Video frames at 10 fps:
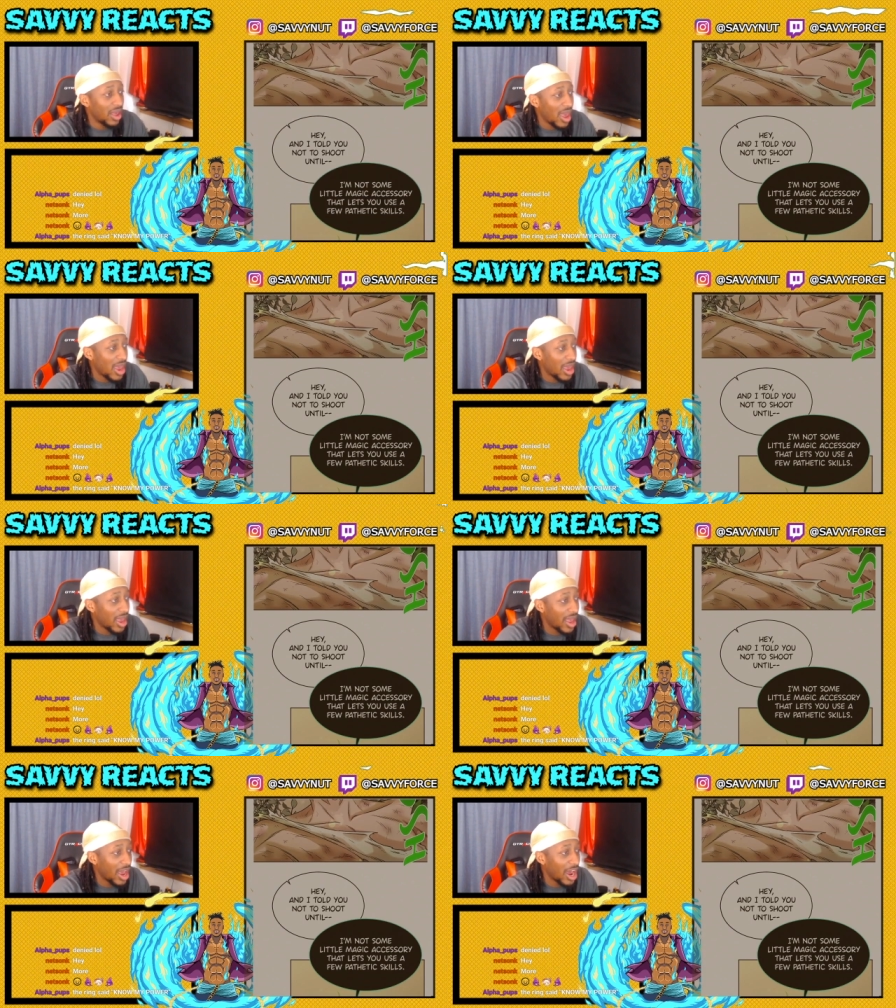
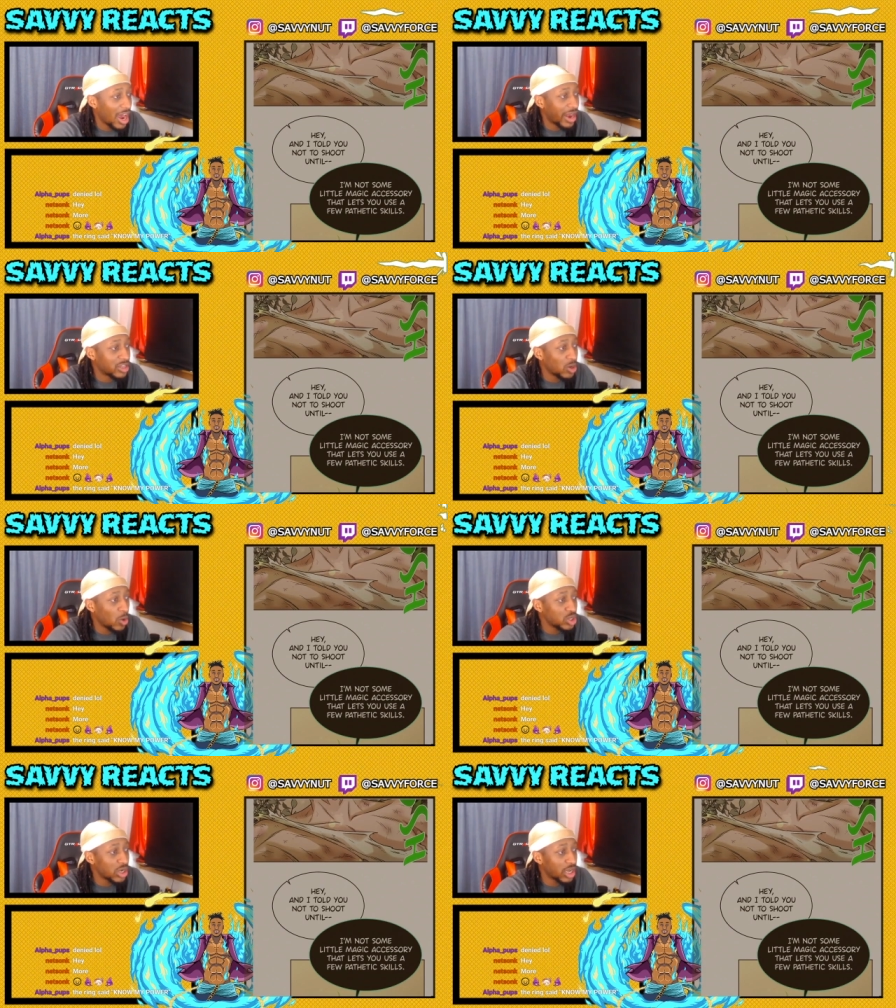Hey, and I
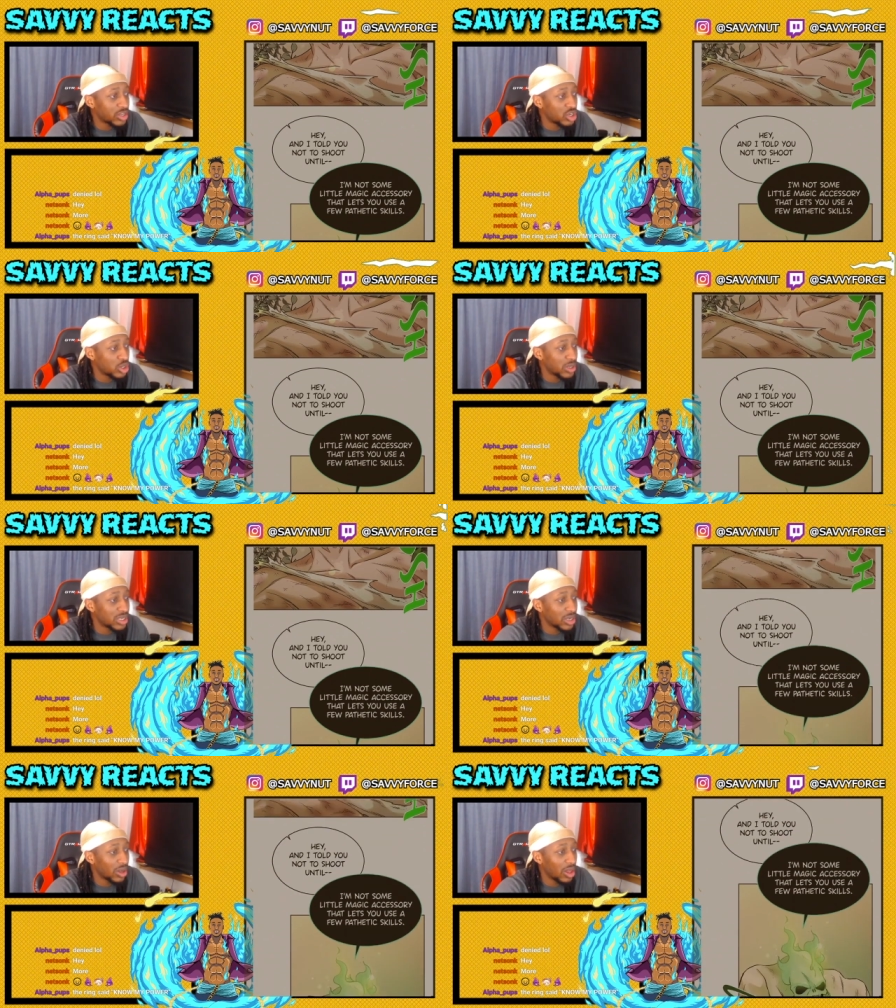told you not to shoot
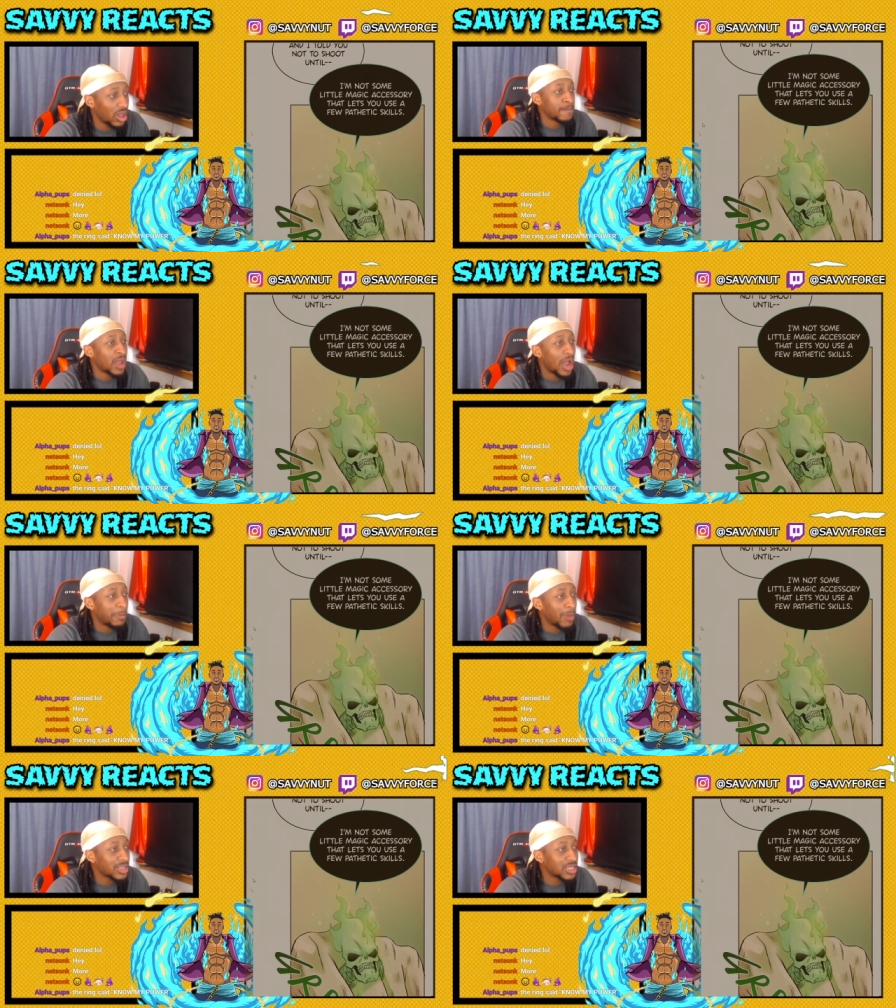until...
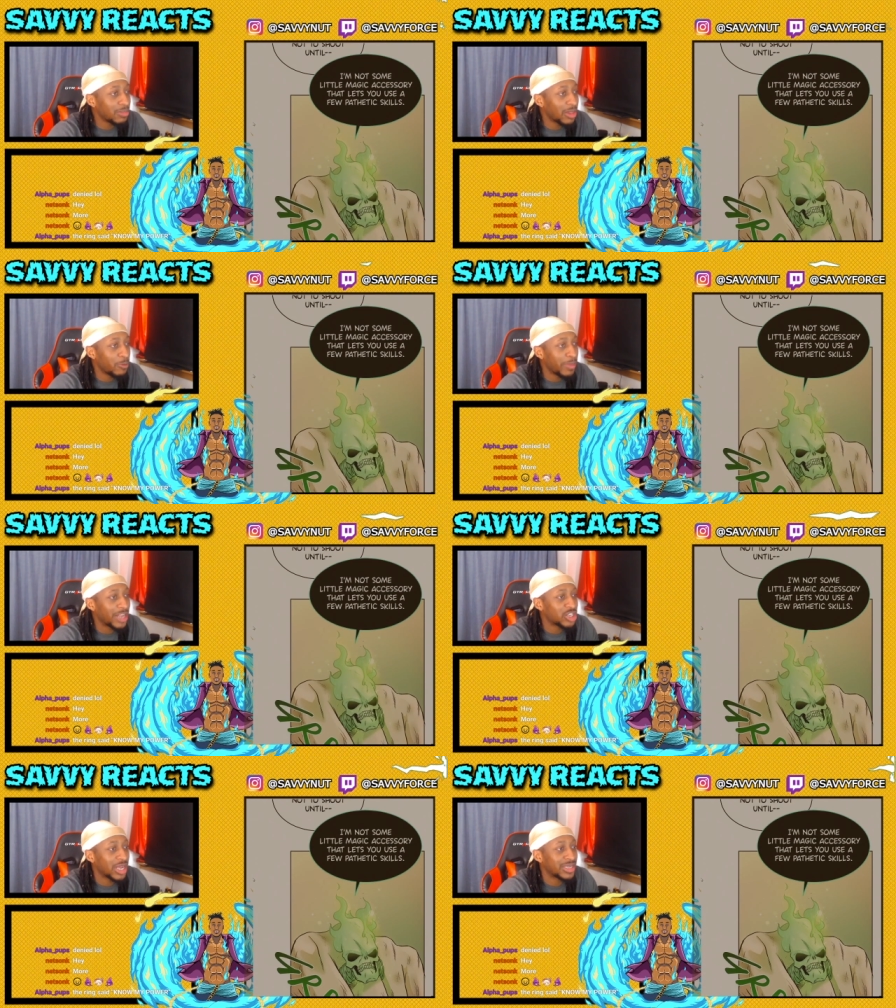I'm not some little
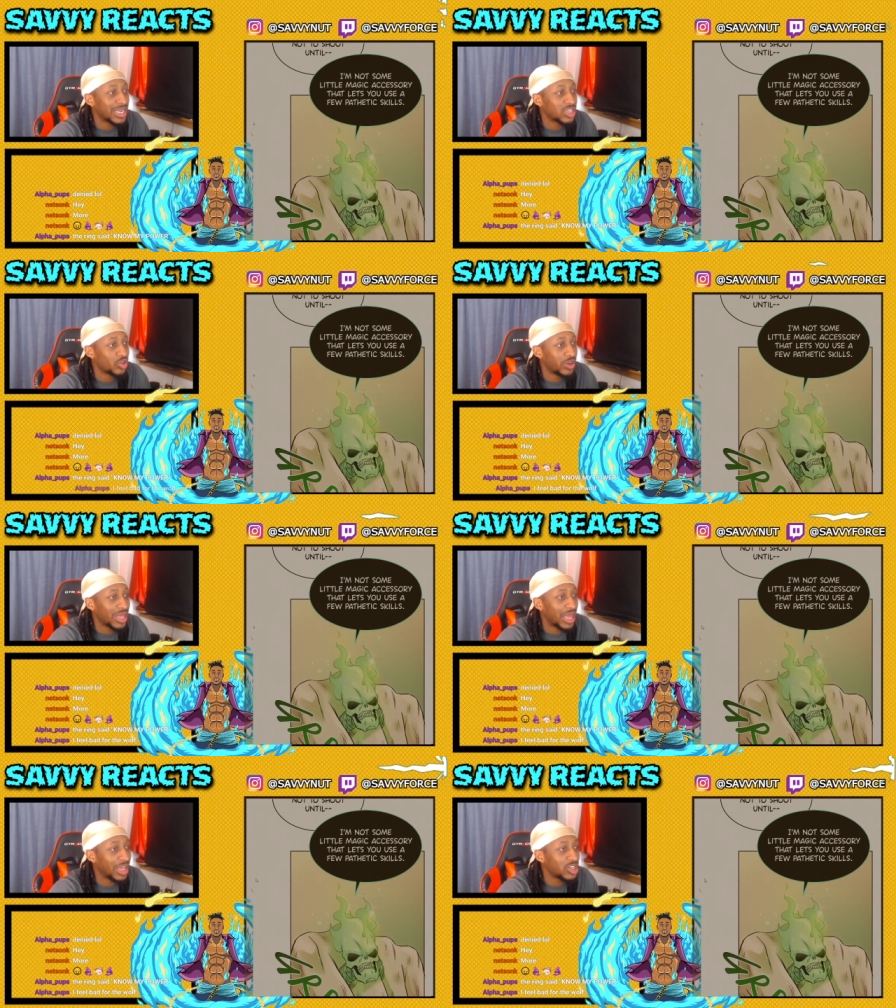magic accessory
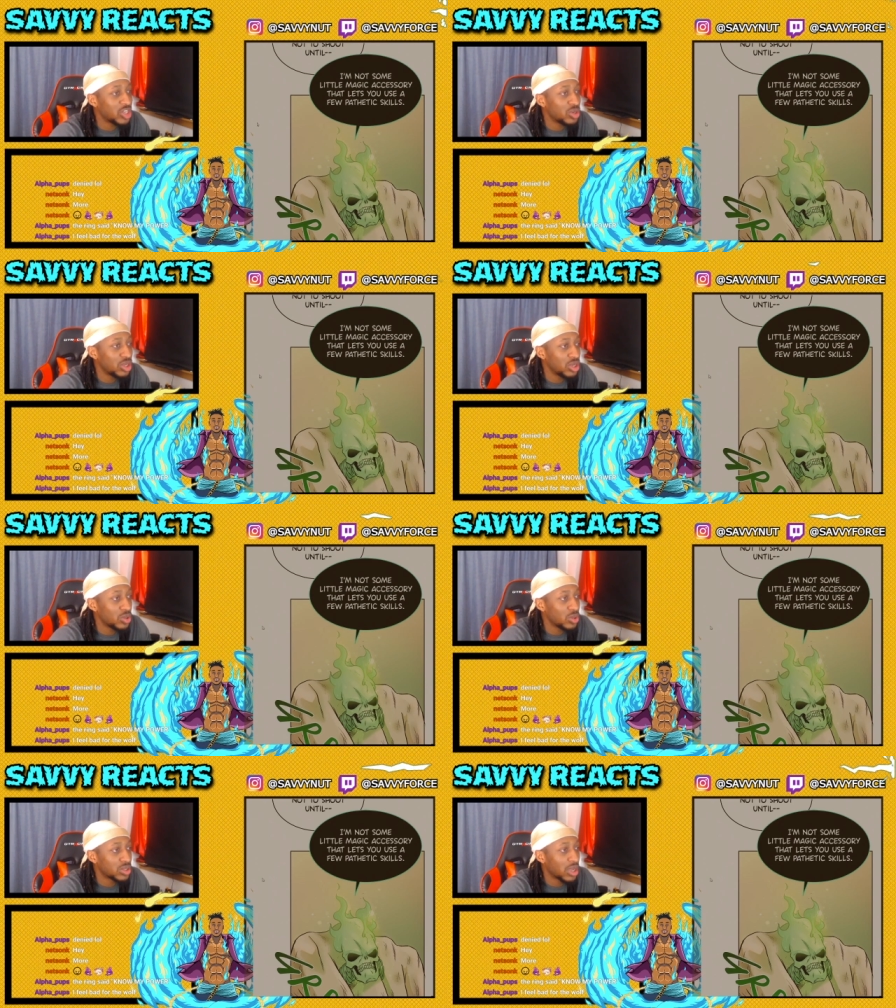that lets you
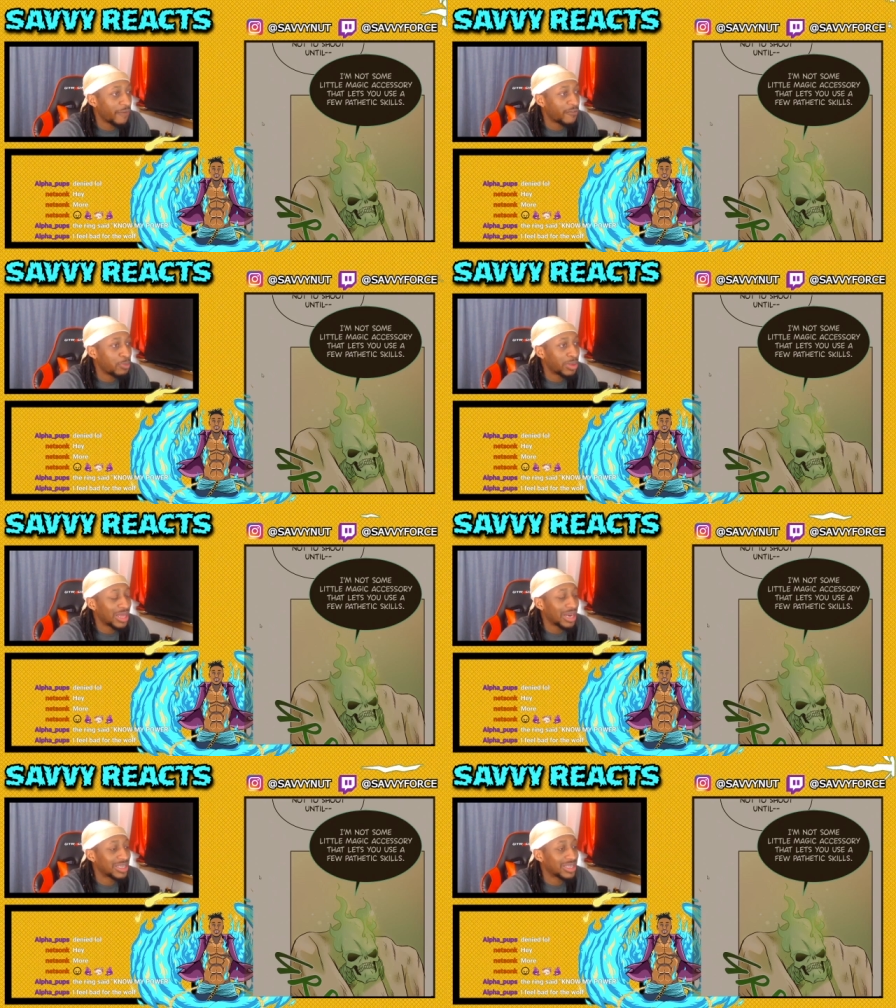use a few
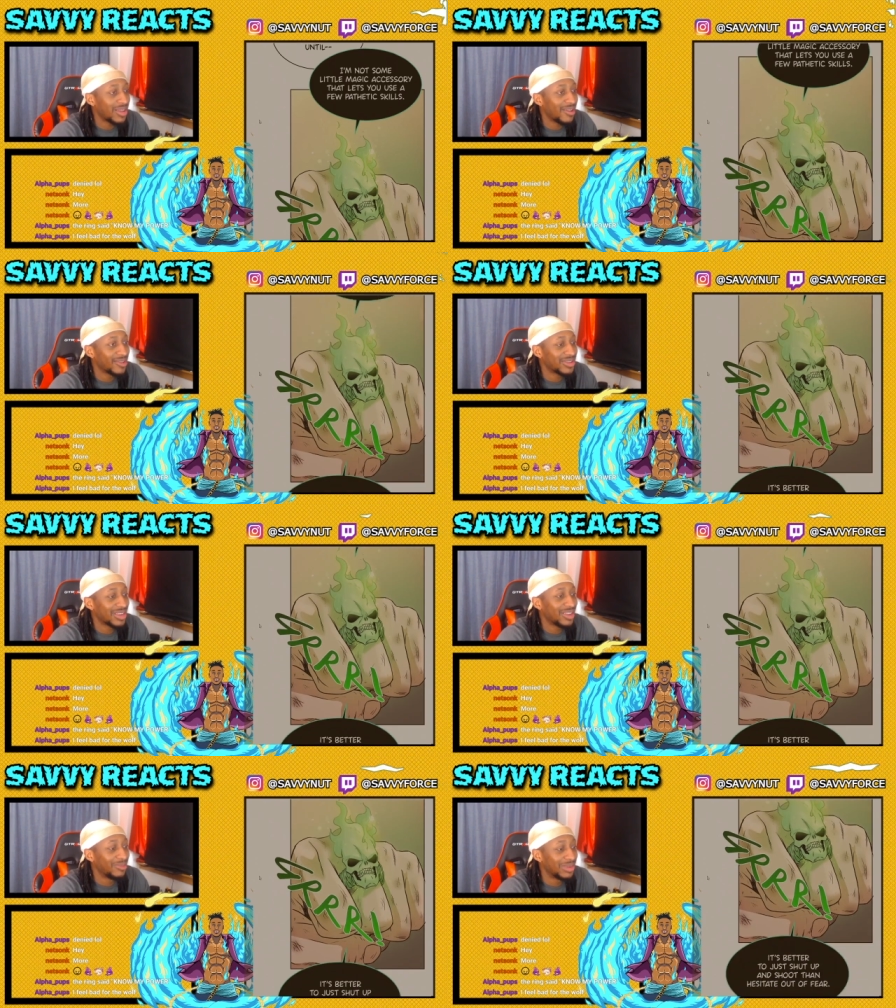pathetic skills.
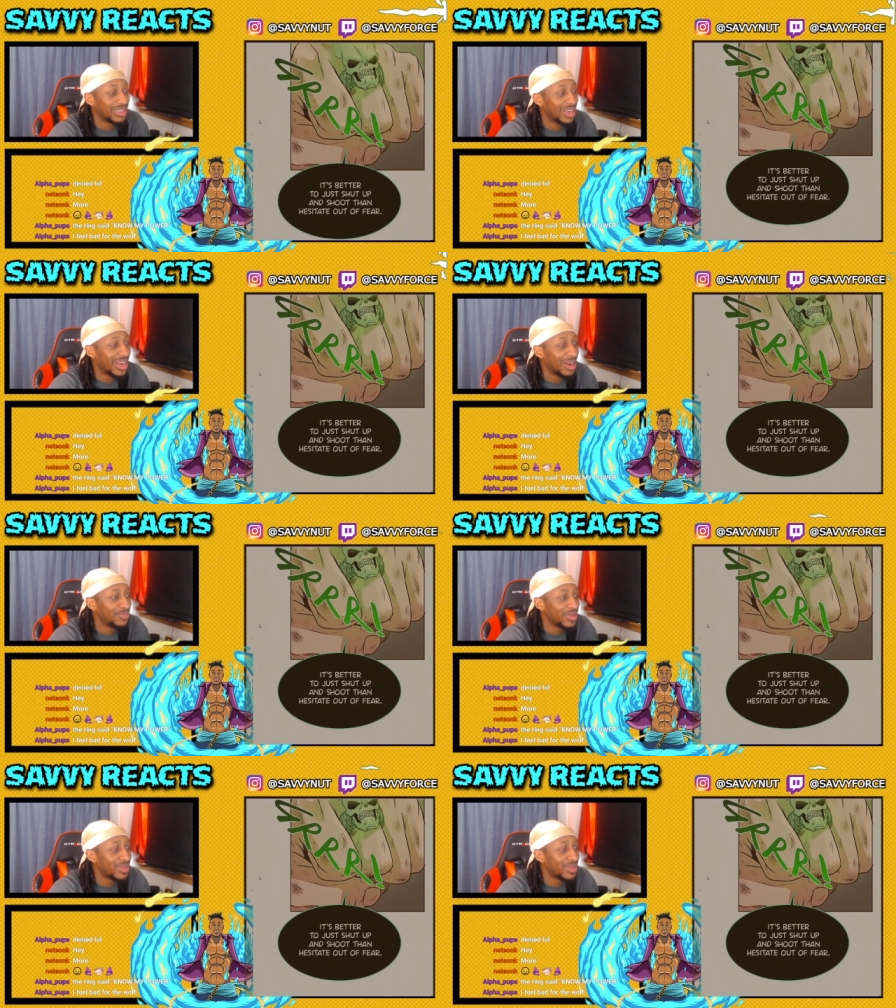Oh my god.